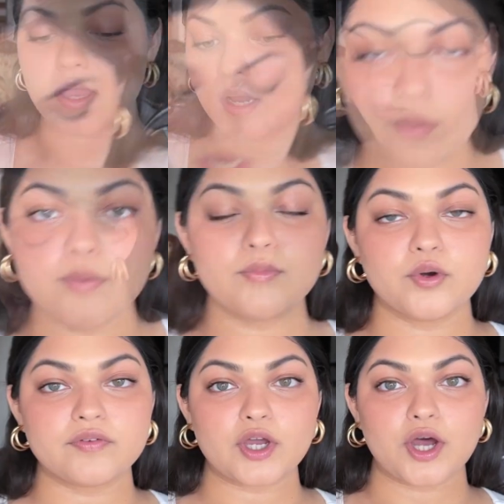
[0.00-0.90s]
Now I'm
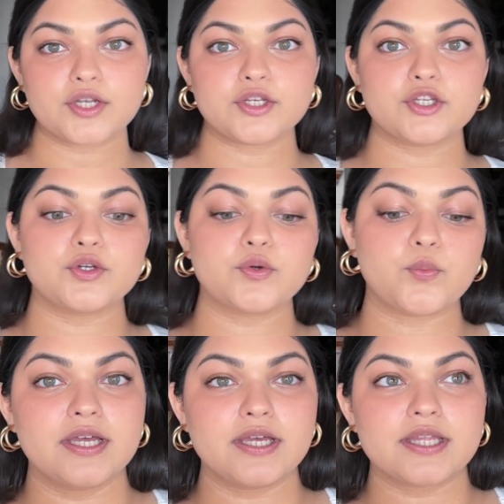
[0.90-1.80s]
moving on to
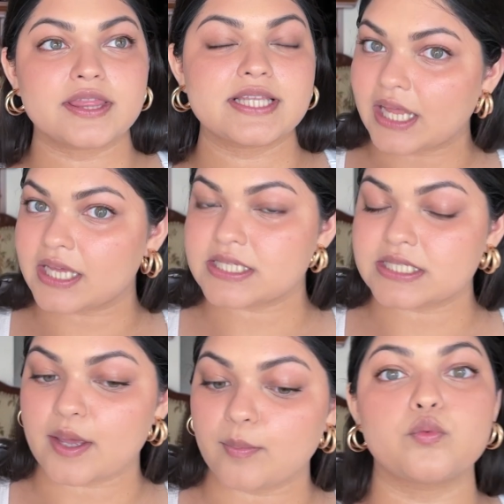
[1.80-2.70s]
the last
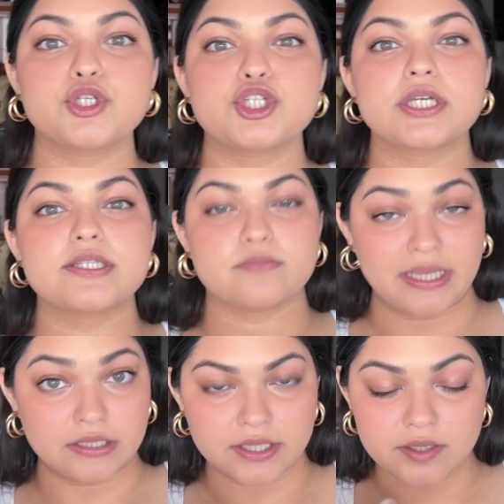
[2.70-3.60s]
step, which is
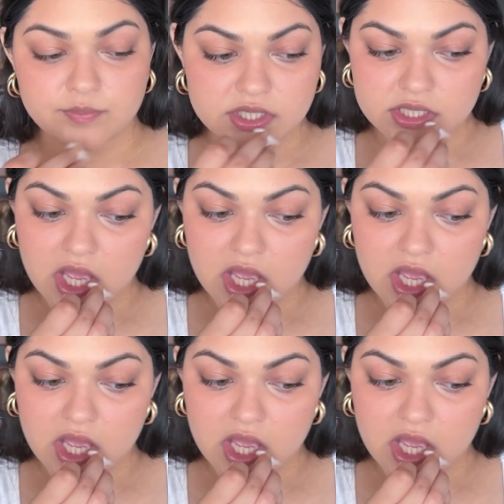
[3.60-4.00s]
my lips.